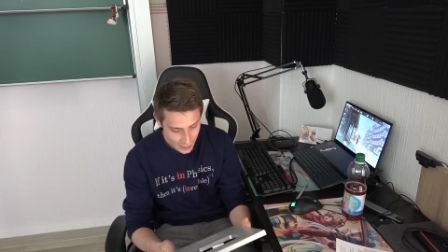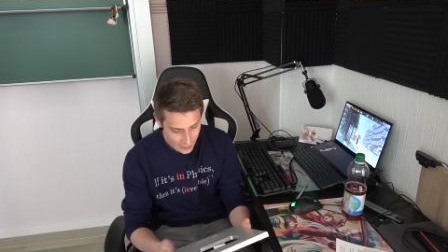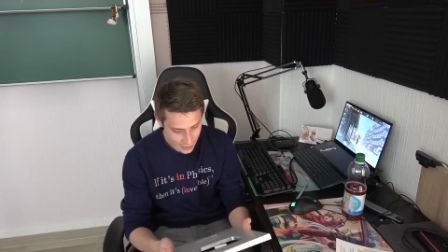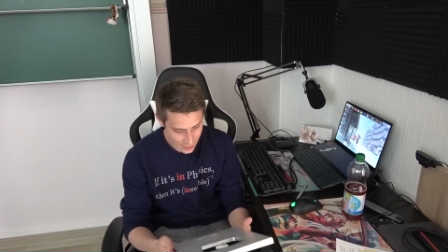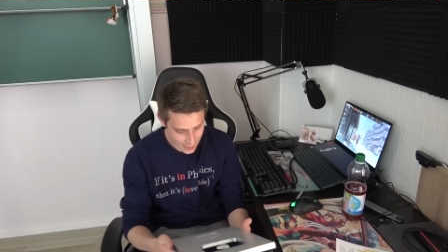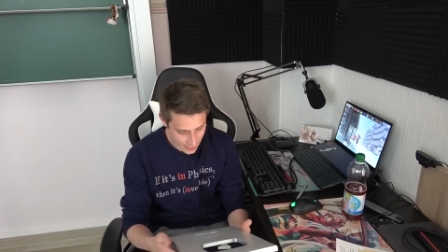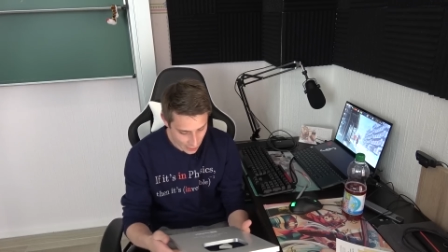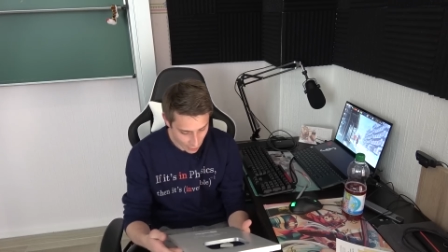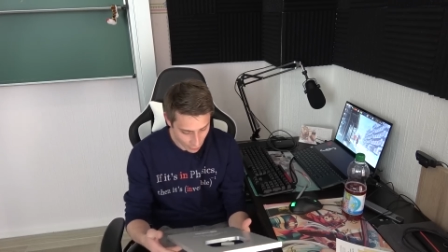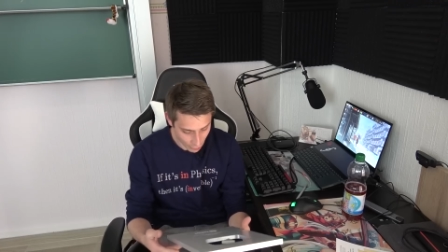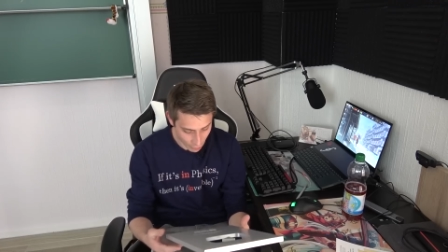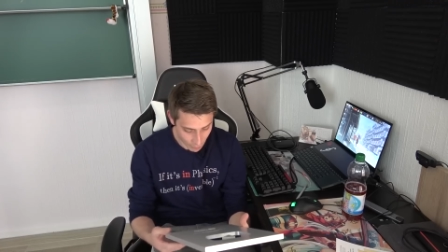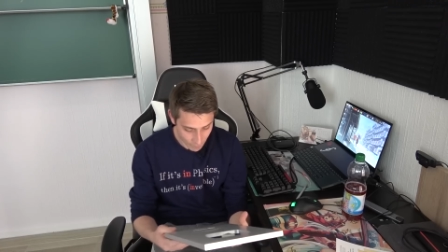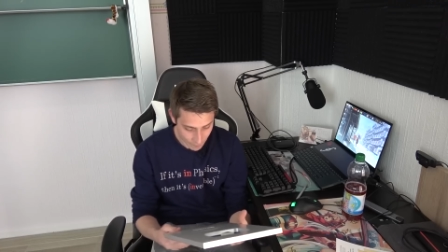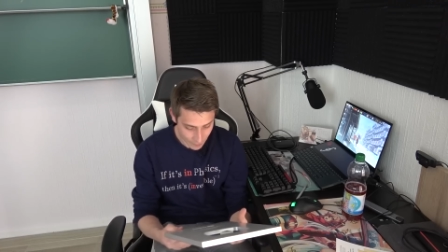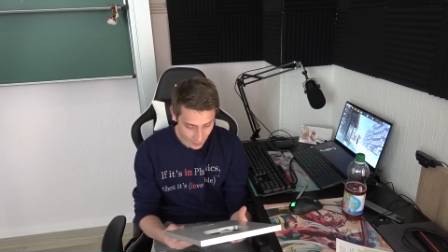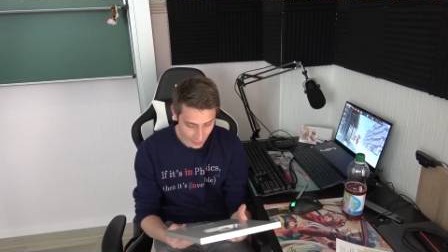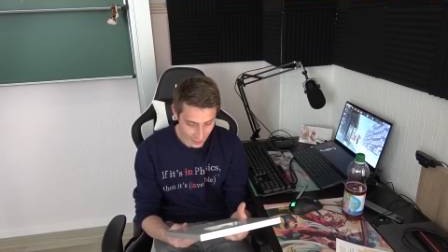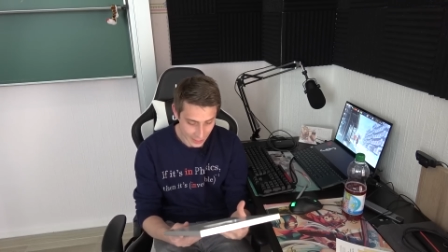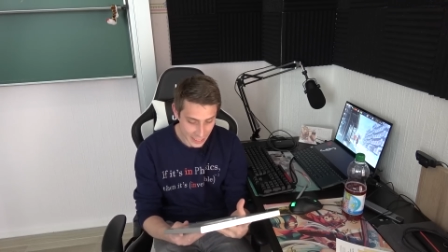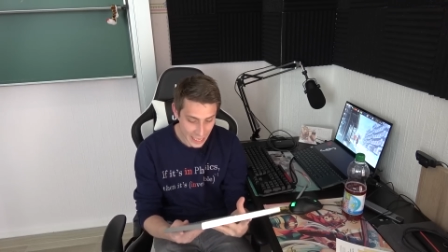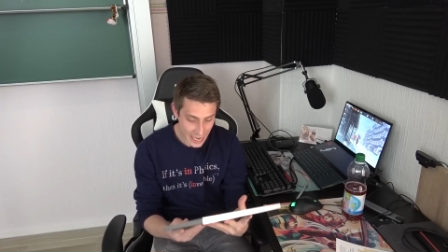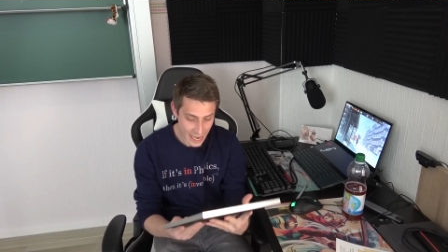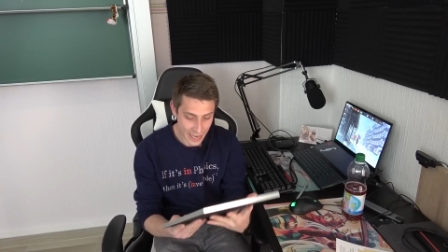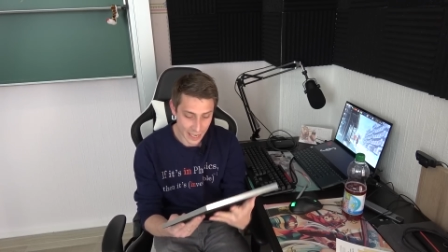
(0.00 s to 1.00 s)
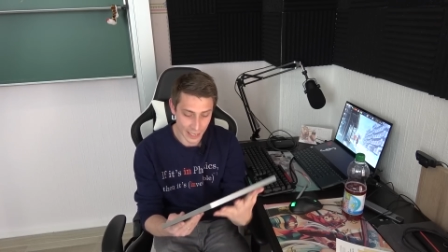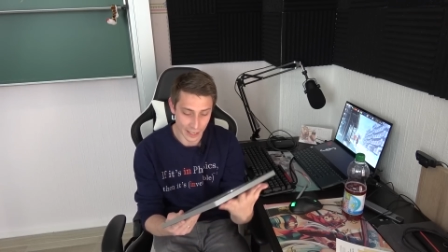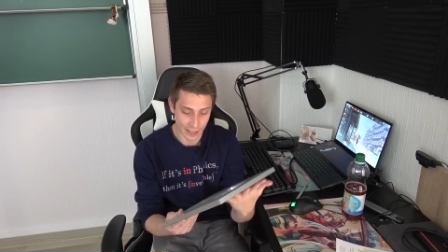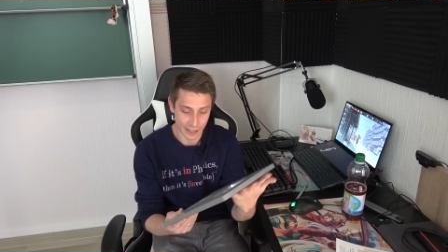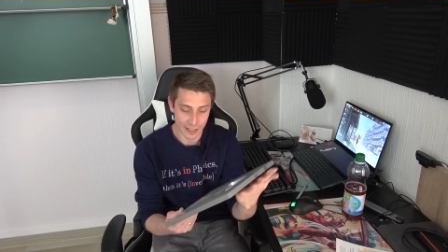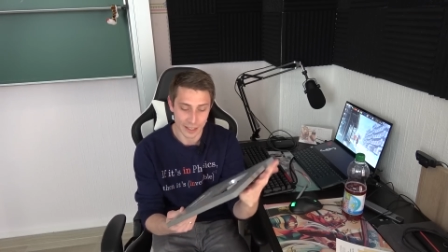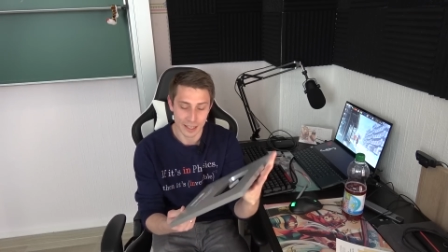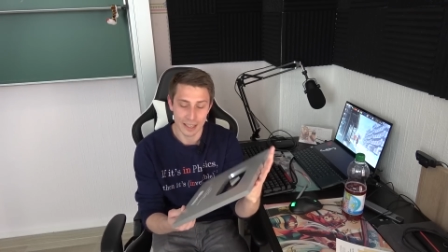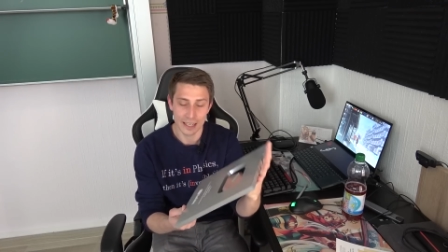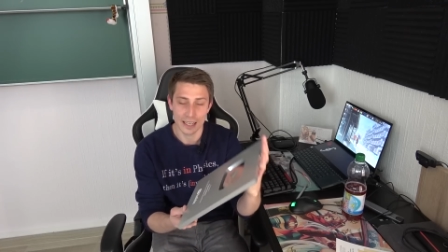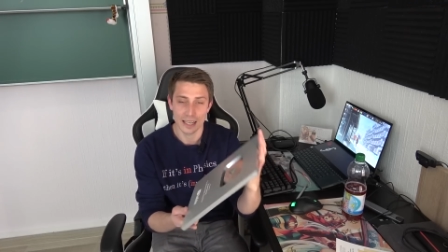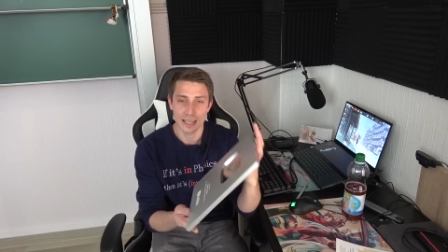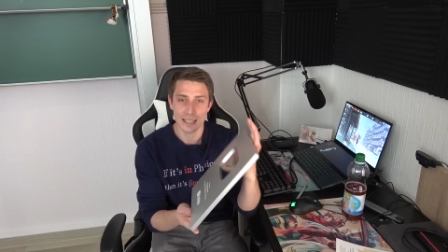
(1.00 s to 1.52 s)
So yeah,
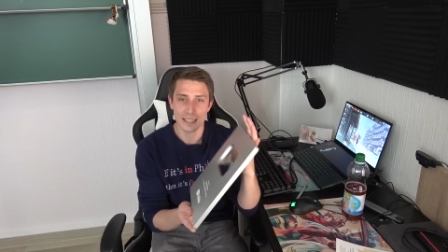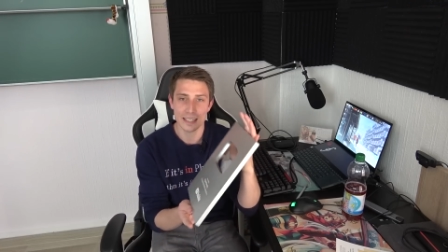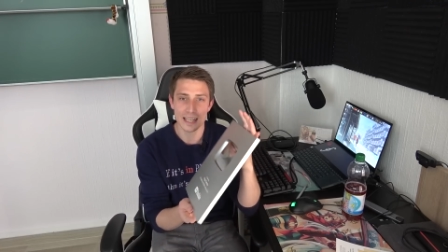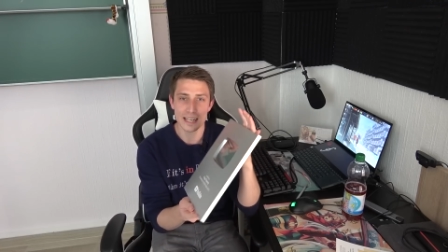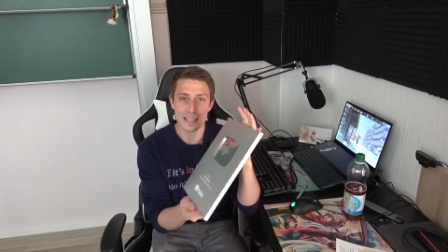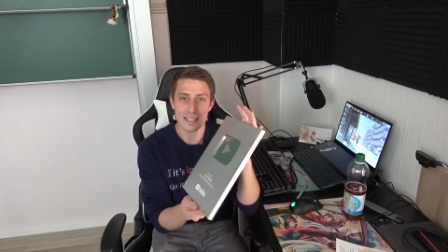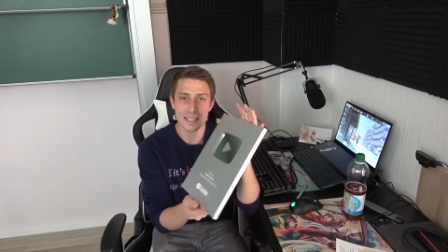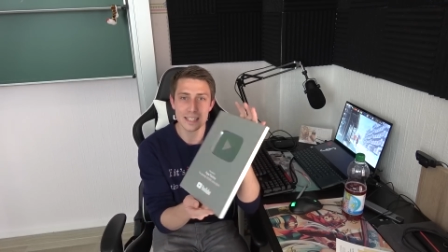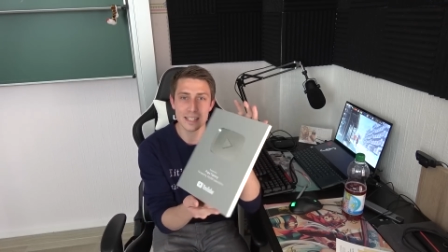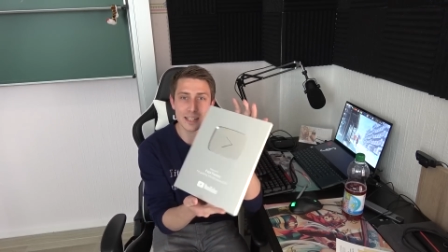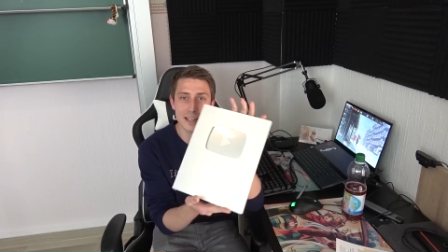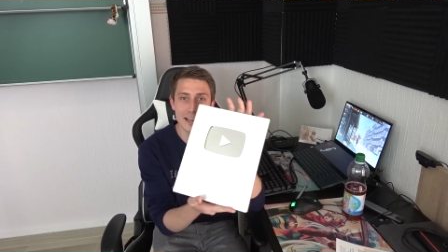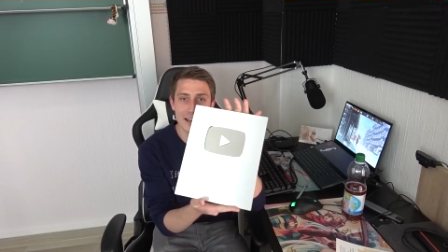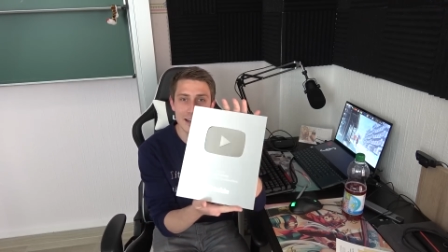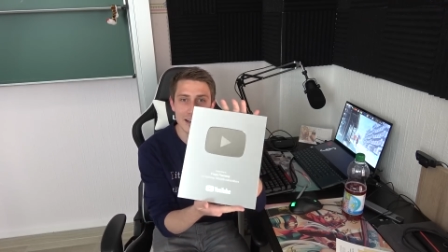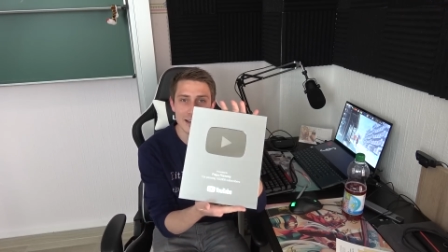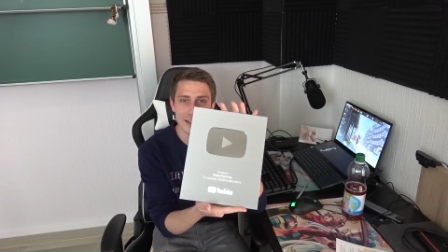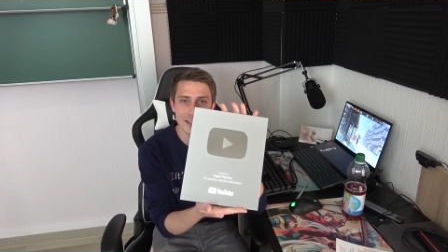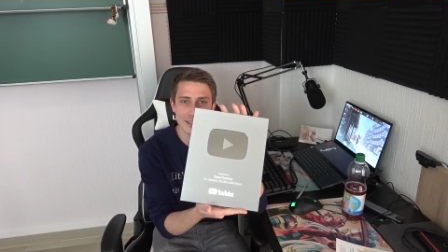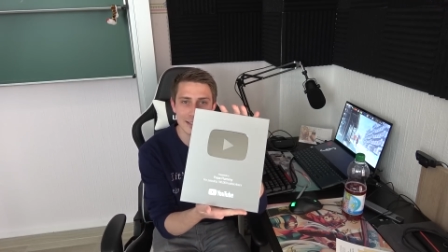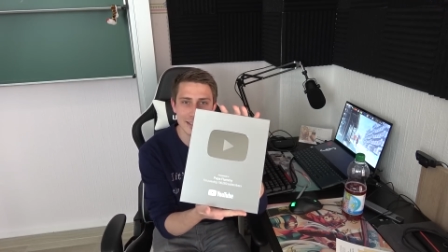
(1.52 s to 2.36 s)
that's the